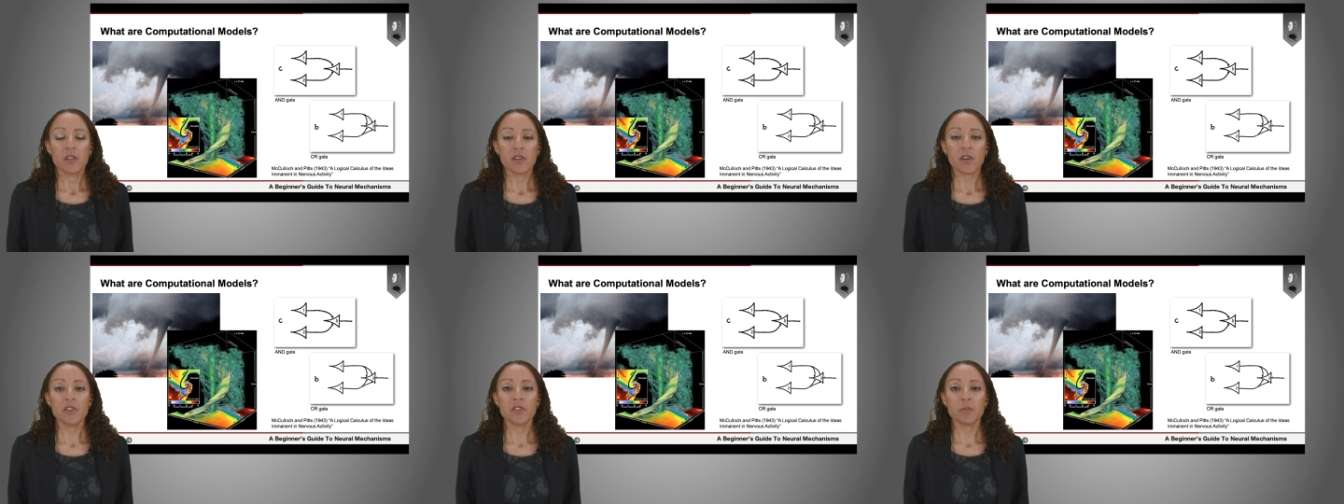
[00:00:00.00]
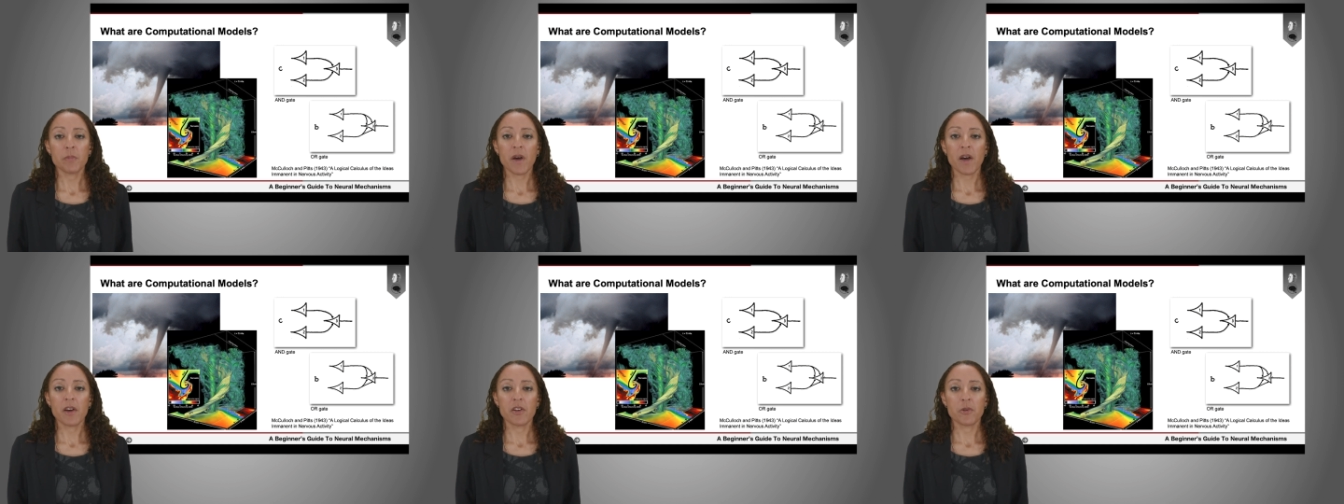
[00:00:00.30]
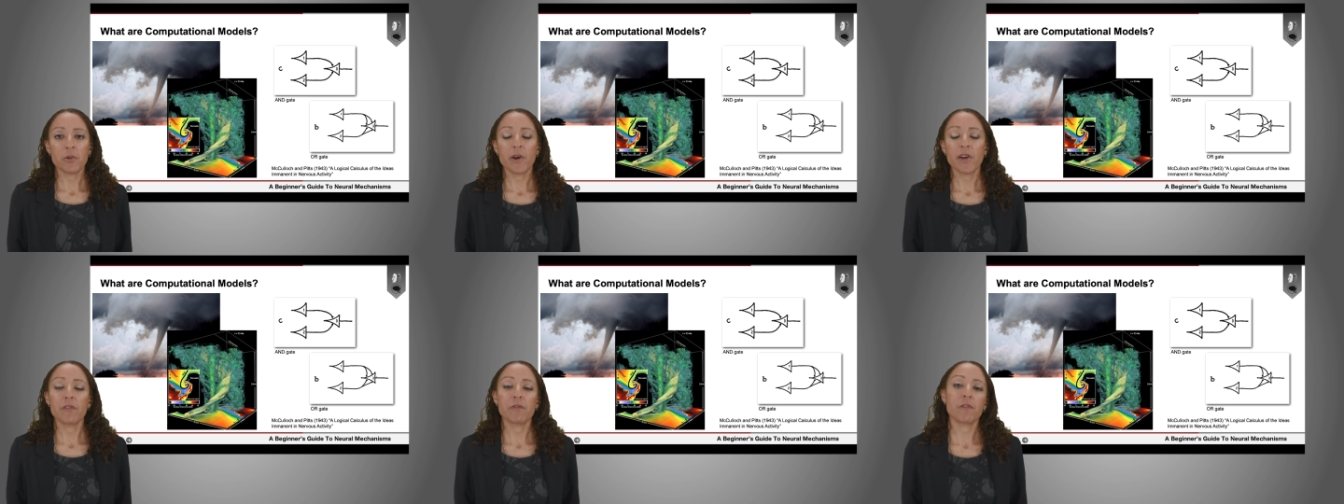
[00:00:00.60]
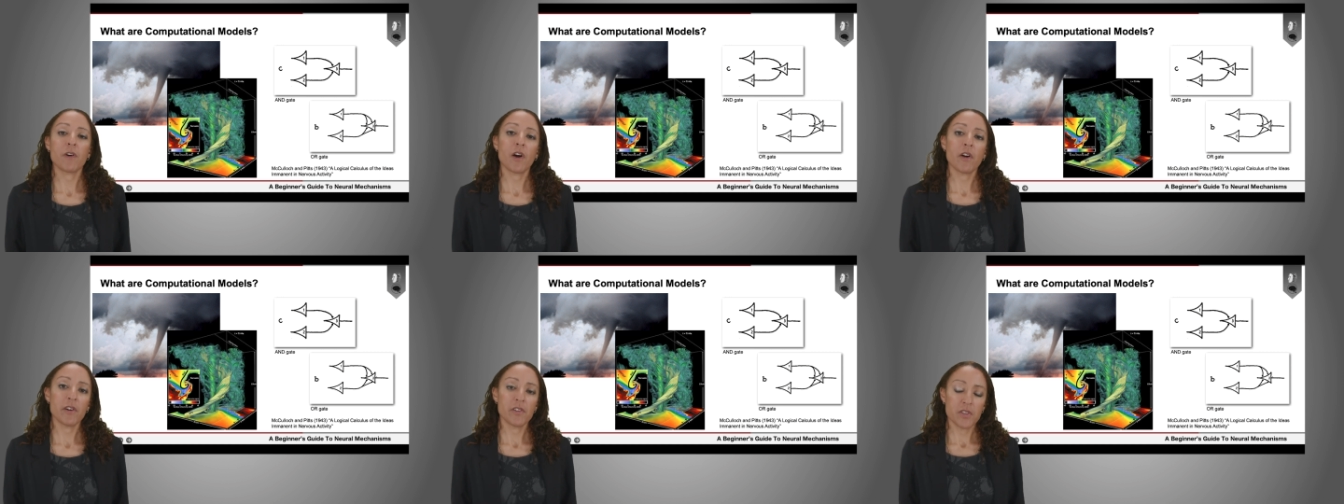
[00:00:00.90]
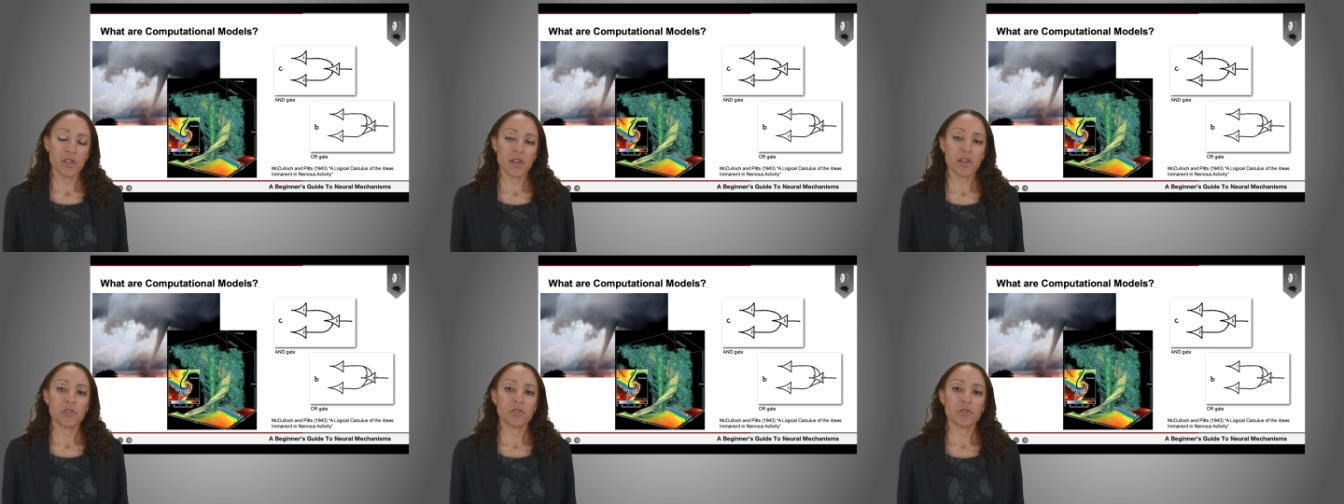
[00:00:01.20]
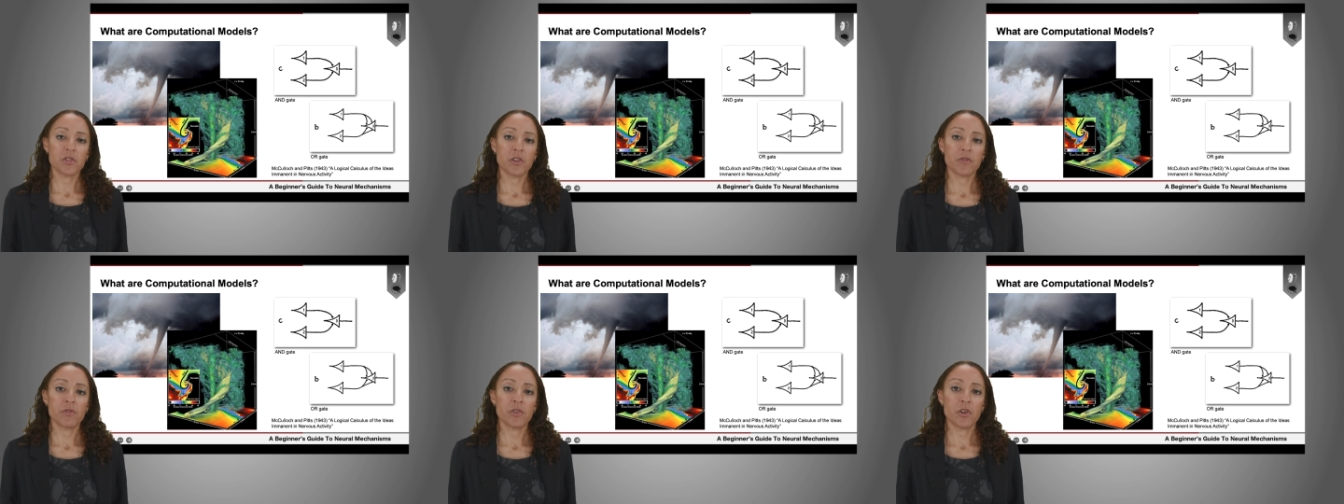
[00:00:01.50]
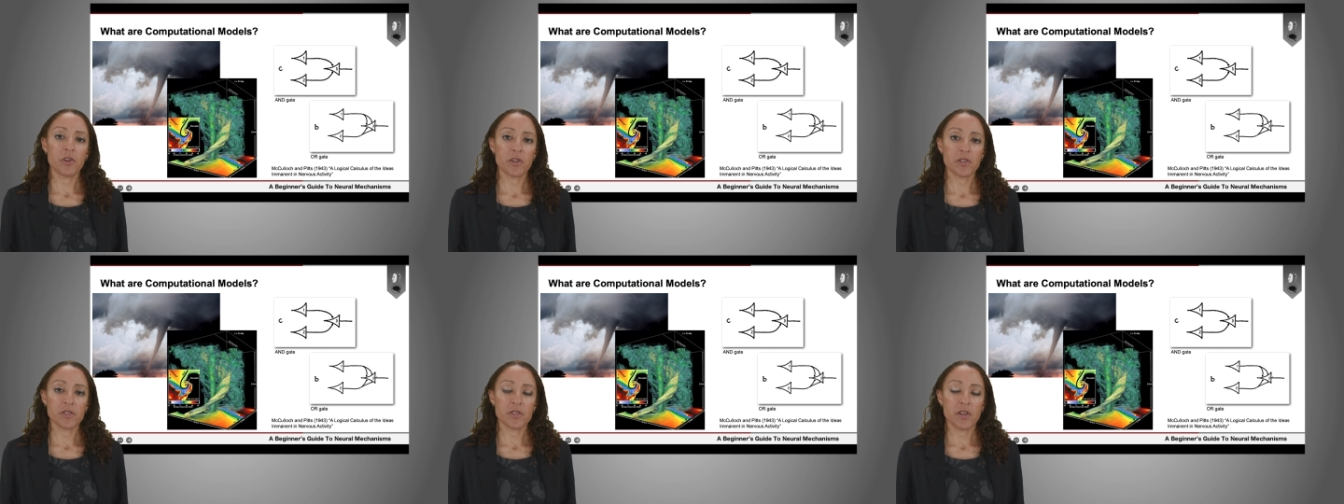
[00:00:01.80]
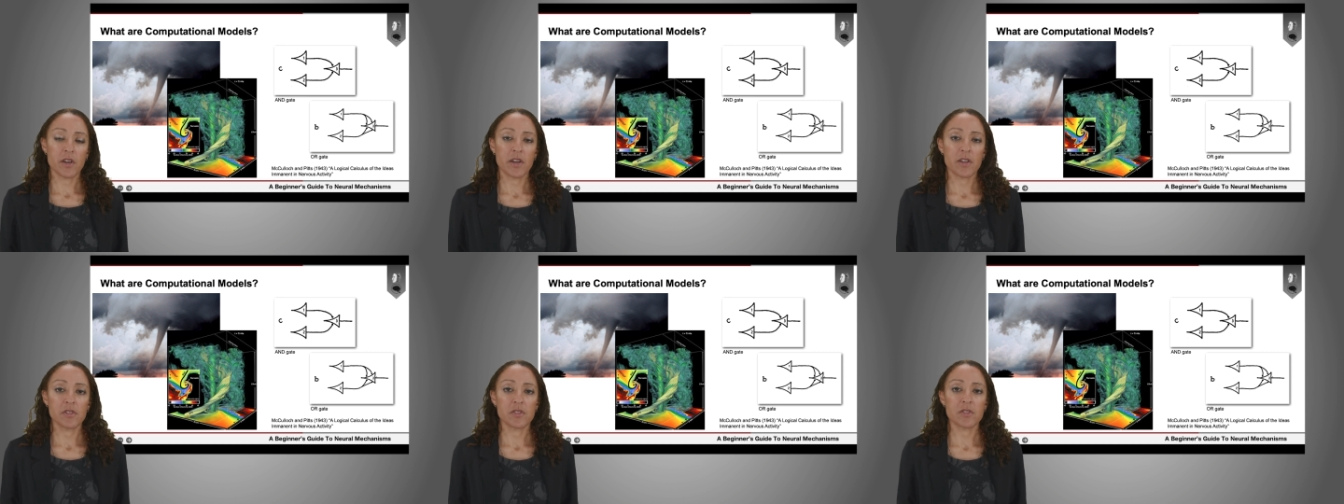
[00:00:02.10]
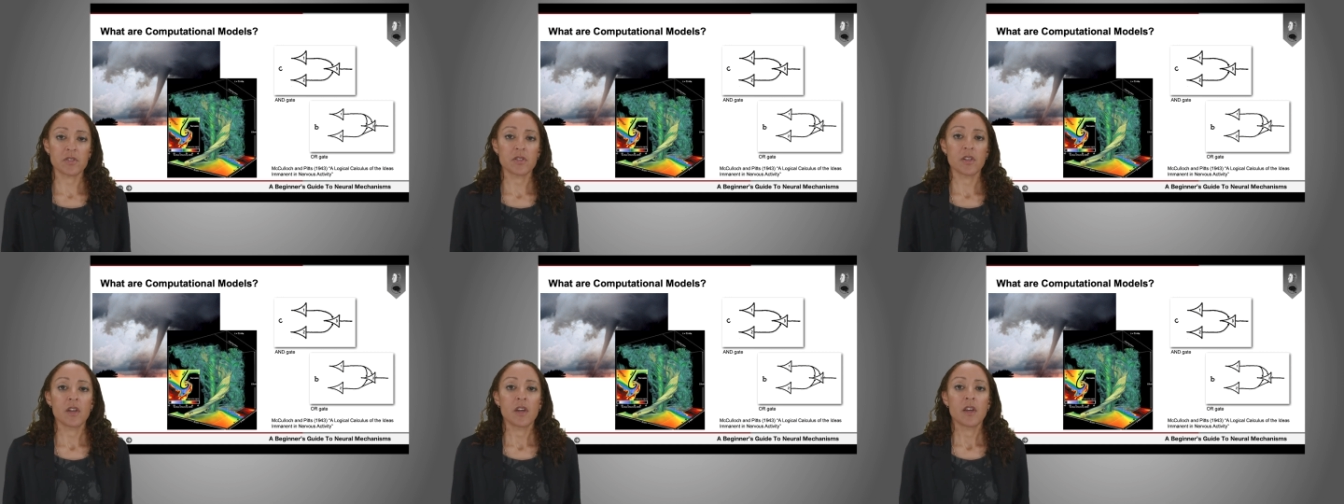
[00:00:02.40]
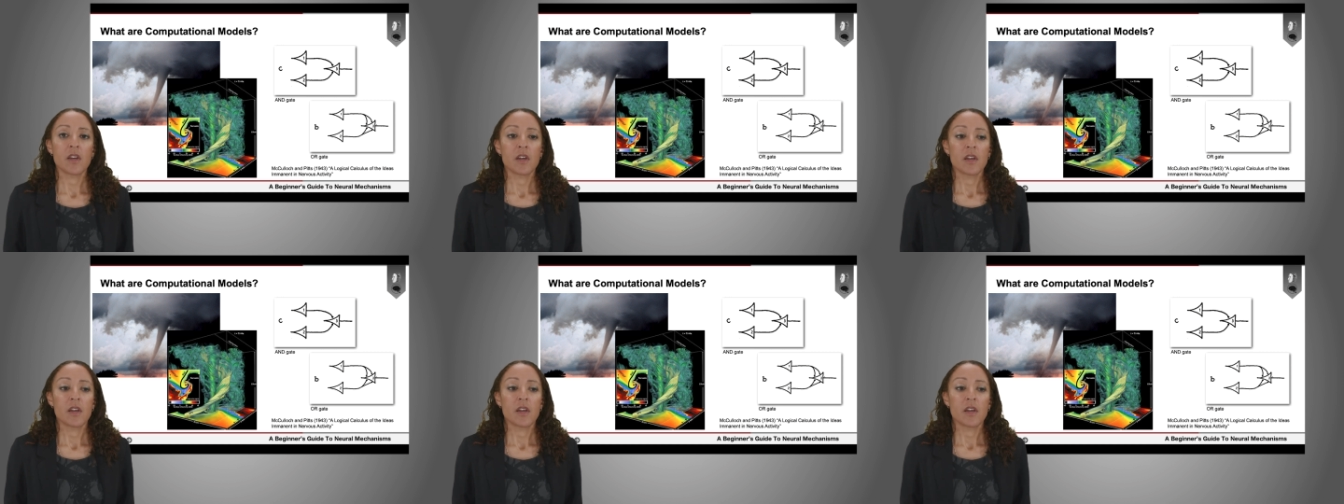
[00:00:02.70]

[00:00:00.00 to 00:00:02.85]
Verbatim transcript: goes back quite far in the history of neuroscience.